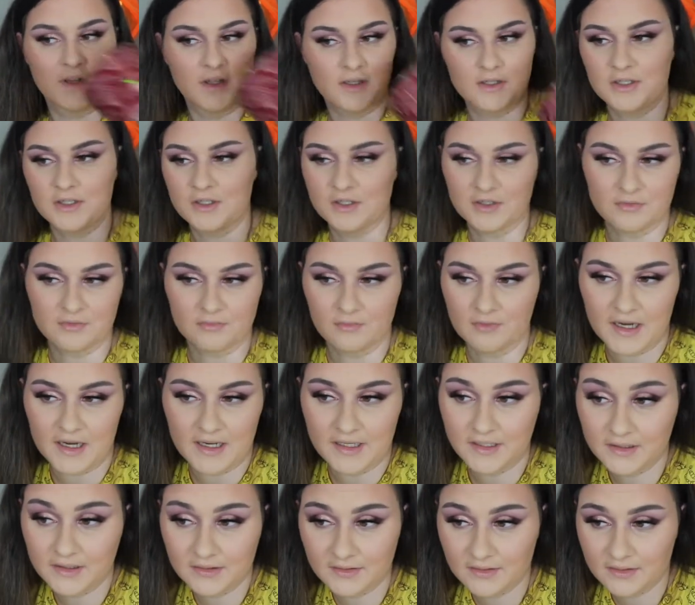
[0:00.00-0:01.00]
it's just
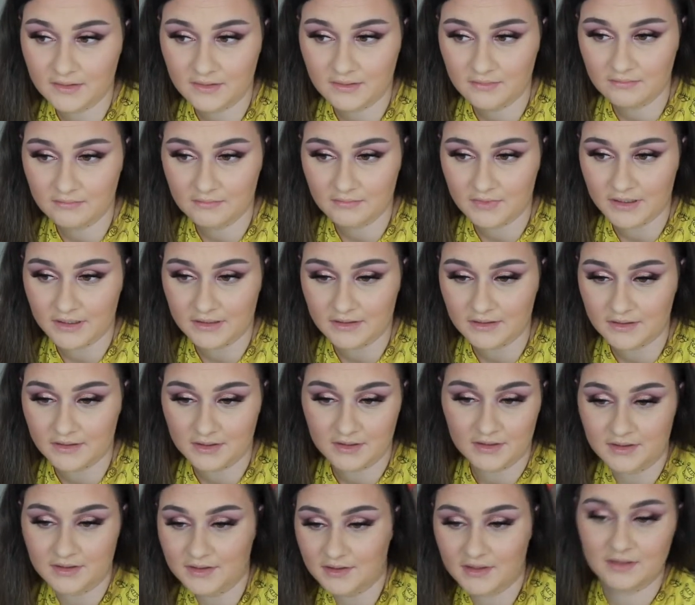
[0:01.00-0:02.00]
rain, like it's
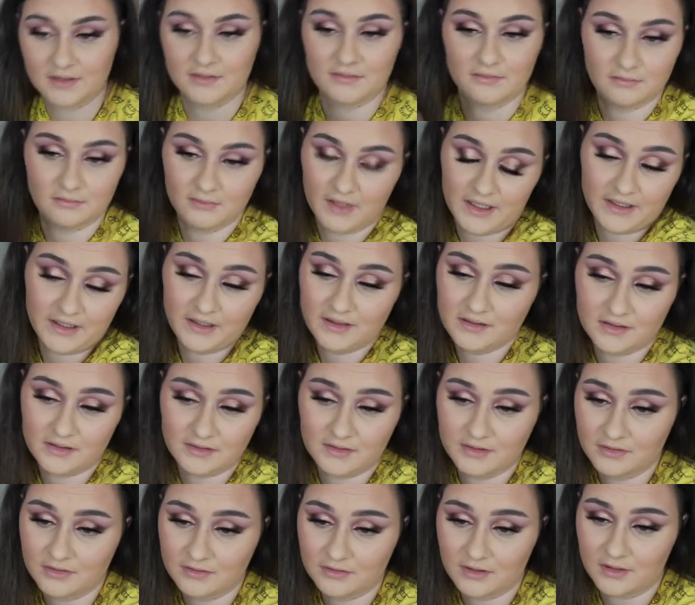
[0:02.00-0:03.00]
just rained
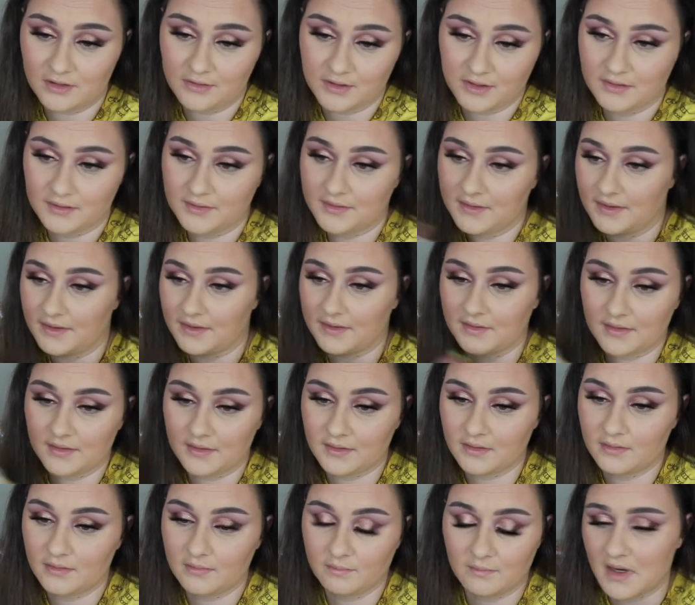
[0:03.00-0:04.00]
and you're going to like
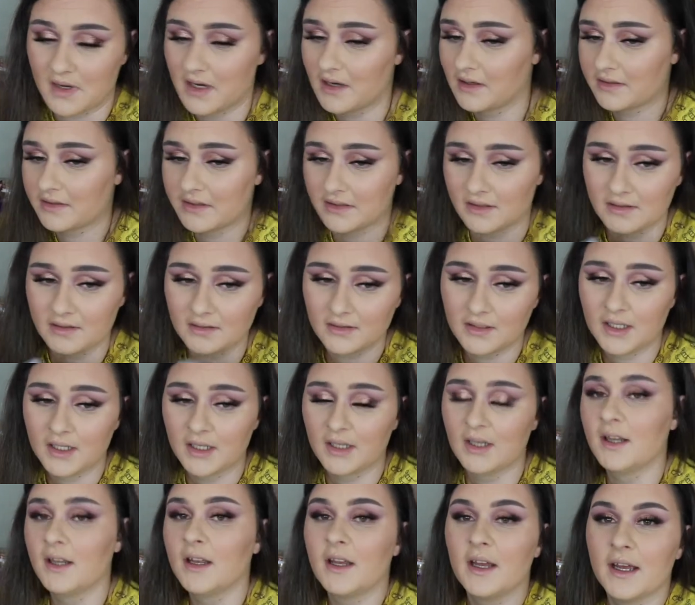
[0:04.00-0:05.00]
the market
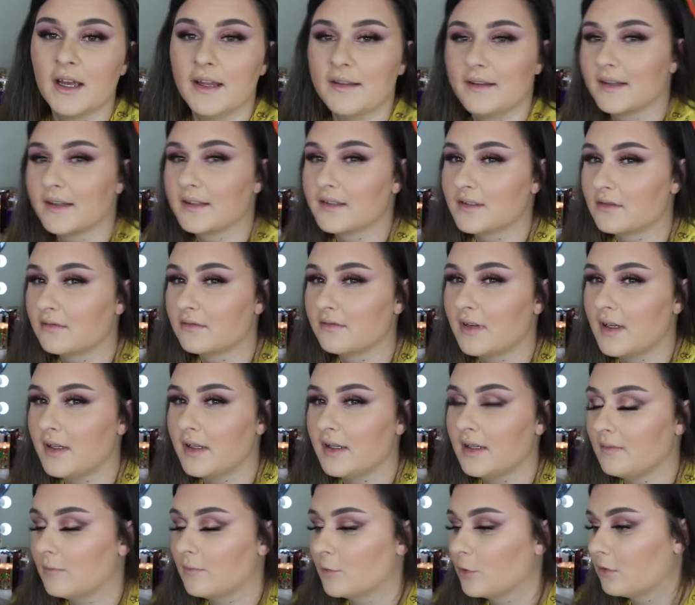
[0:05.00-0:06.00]
and like it's not
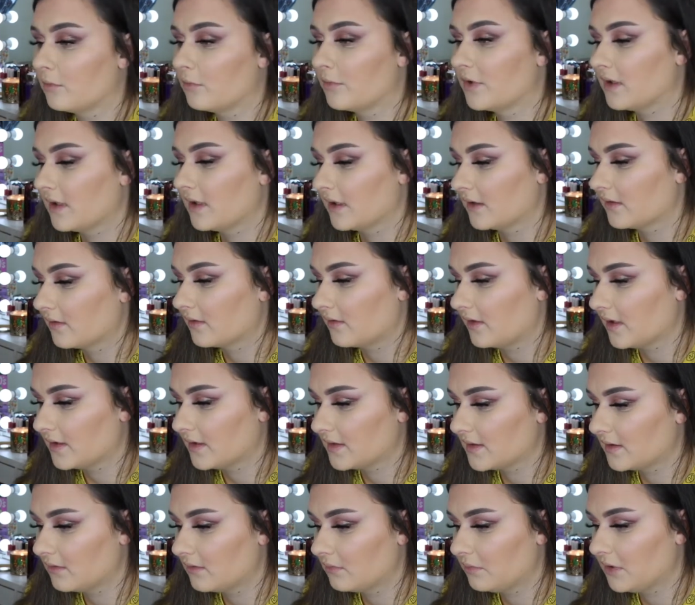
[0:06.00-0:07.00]
raining anymore but like the
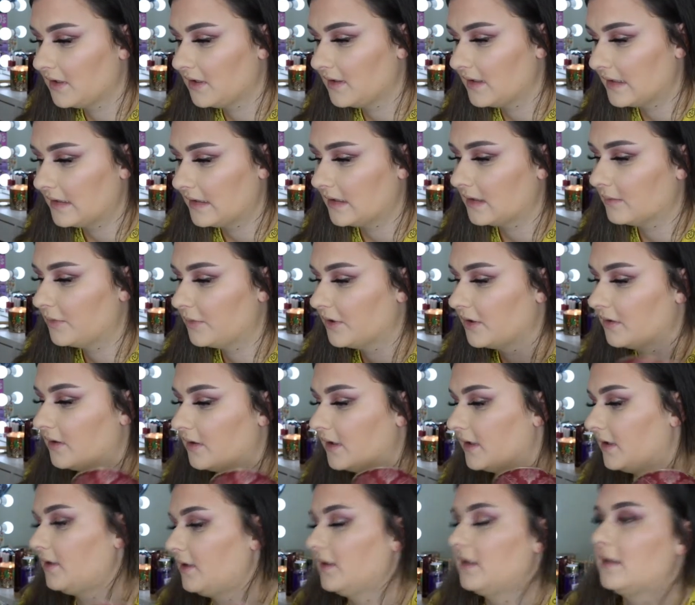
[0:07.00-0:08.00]
ground's a little bit damp and
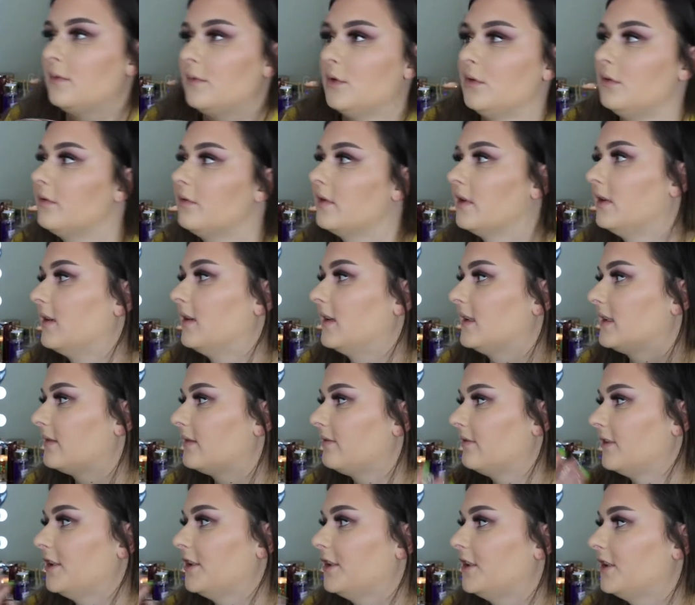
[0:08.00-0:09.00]
like you smell all the nice
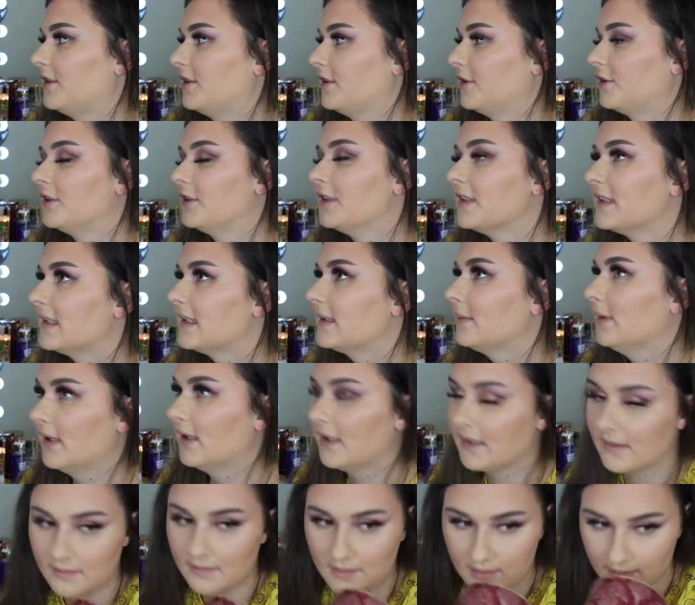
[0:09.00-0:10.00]
fresh
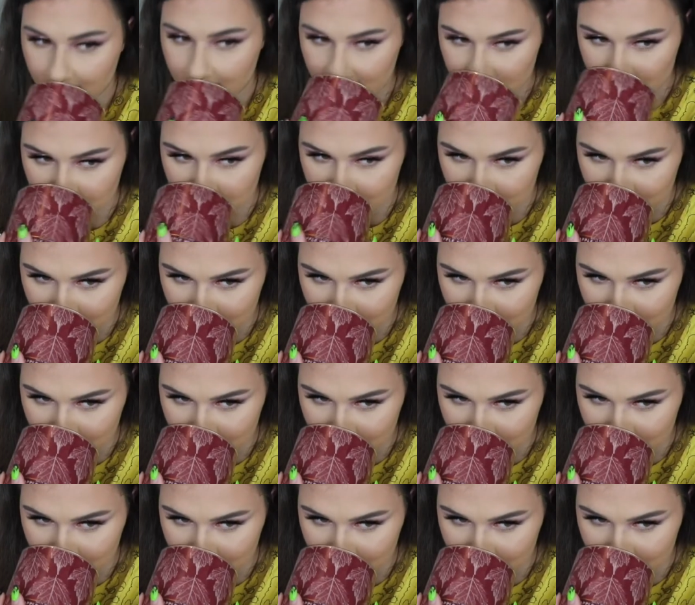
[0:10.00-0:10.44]
smelling things.